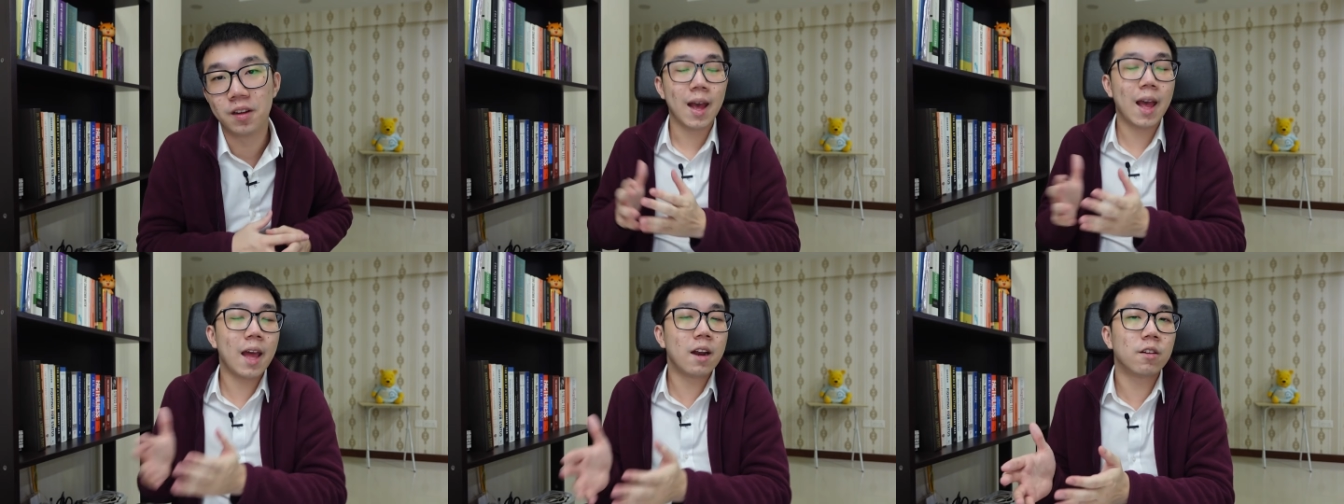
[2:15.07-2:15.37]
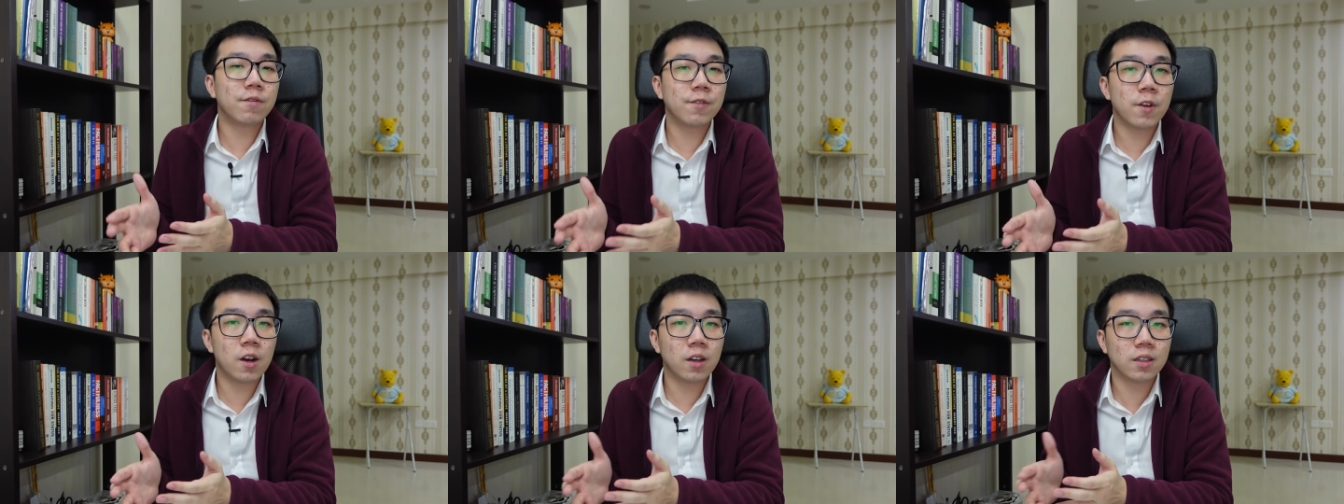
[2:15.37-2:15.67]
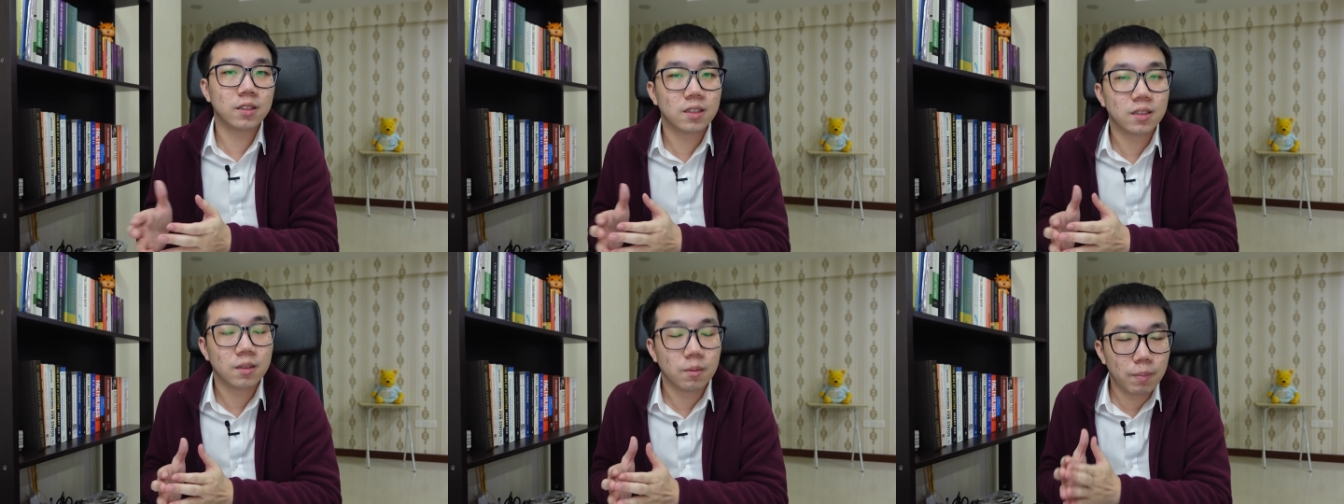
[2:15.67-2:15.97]
And of
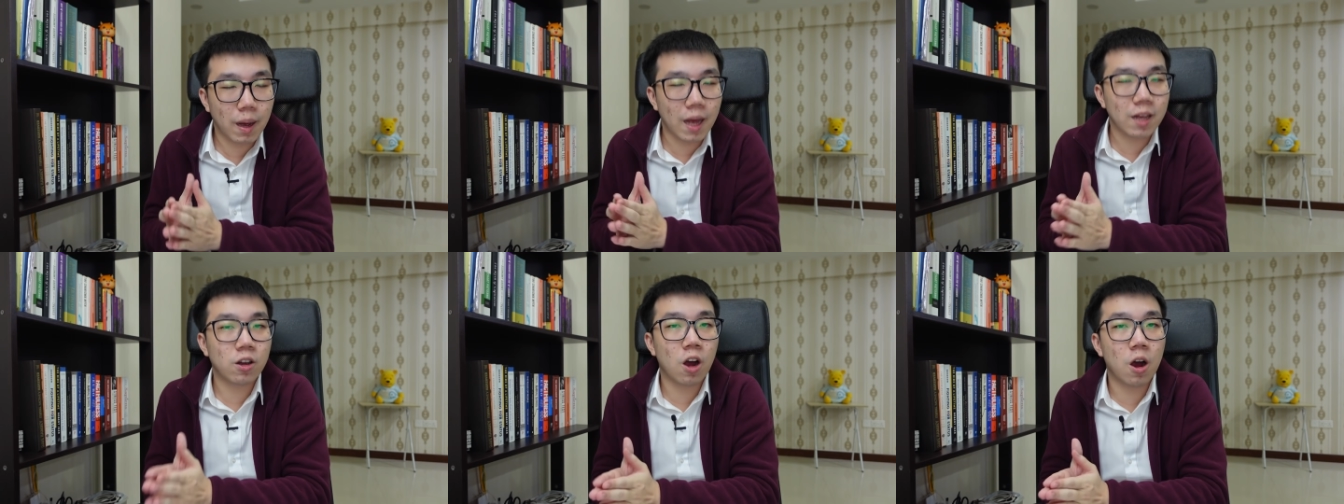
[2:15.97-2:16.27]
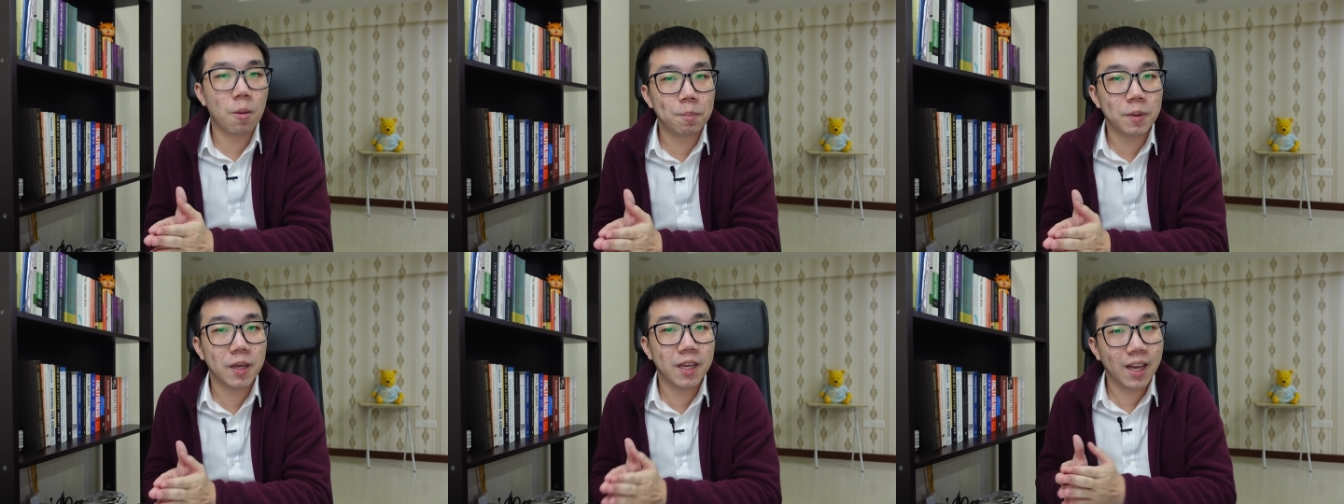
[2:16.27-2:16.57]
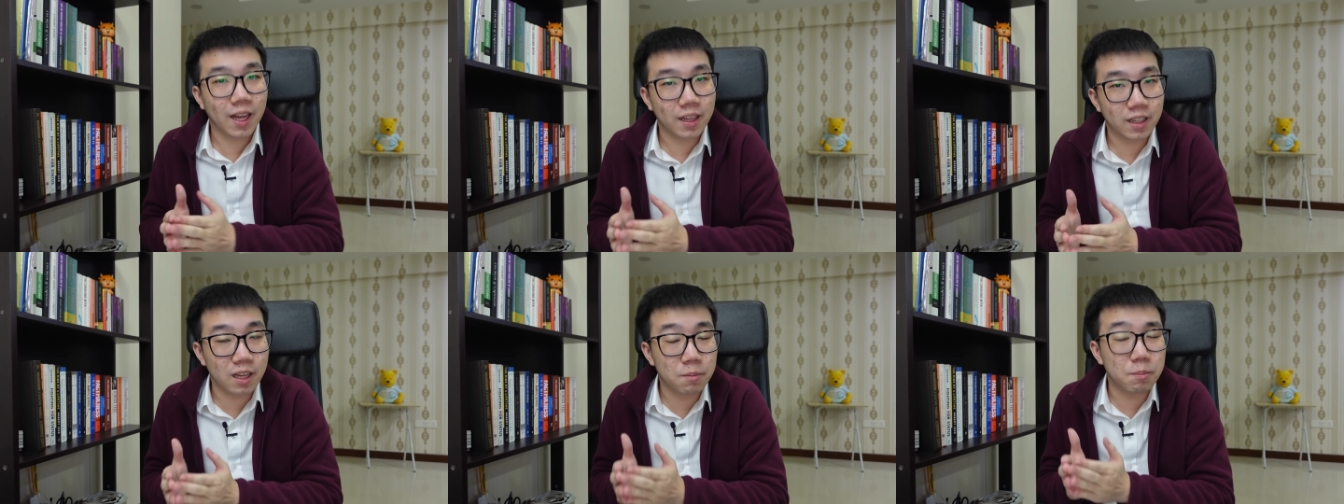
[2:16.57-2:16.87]
course, by copying
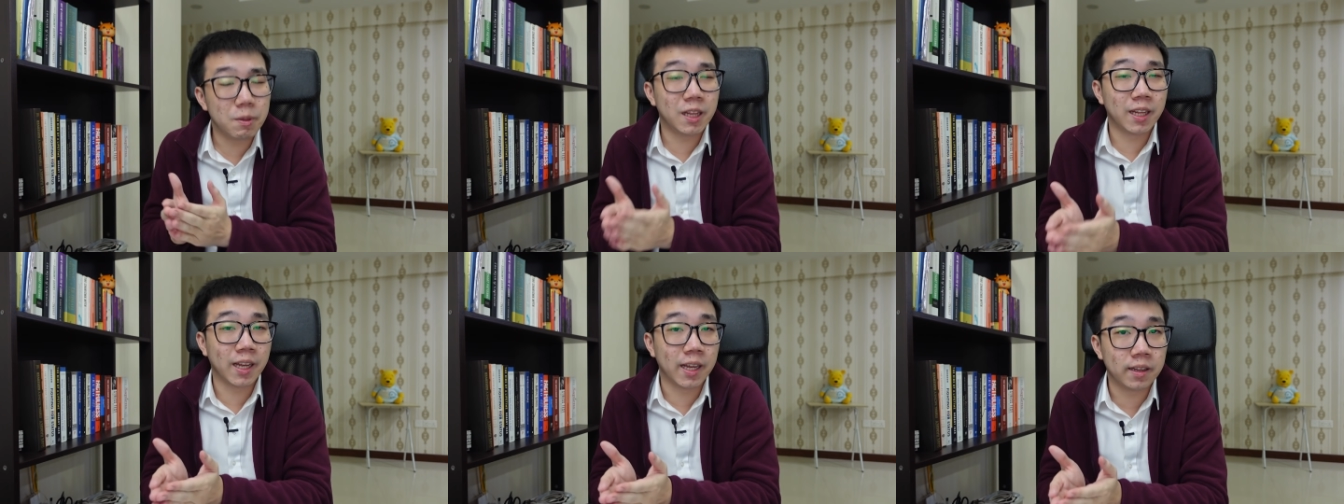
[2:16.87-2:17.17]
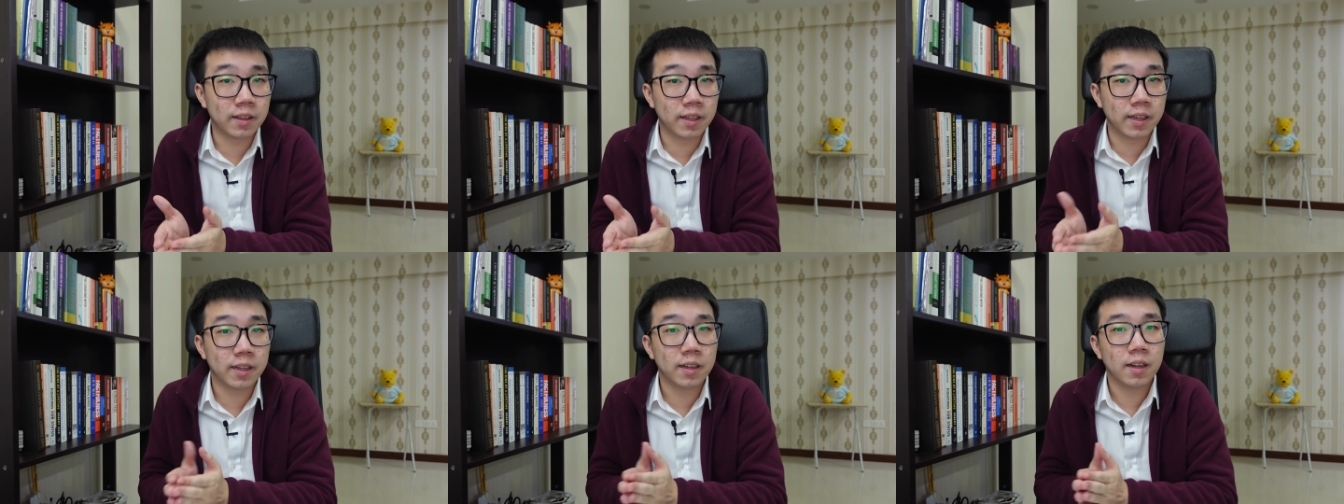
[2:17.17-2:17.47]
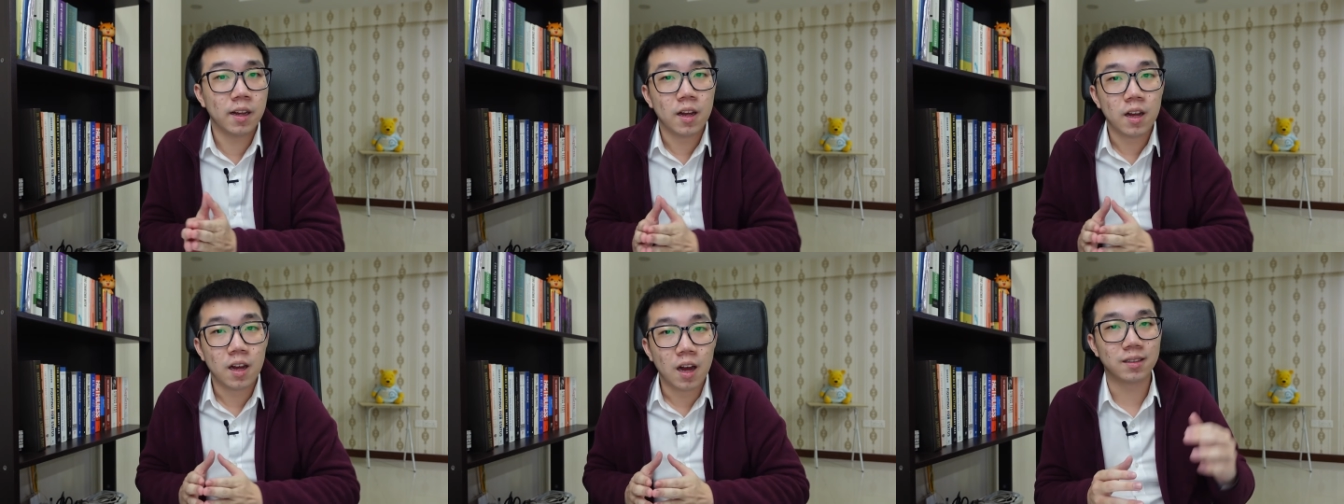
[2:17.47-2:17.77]
and imitating,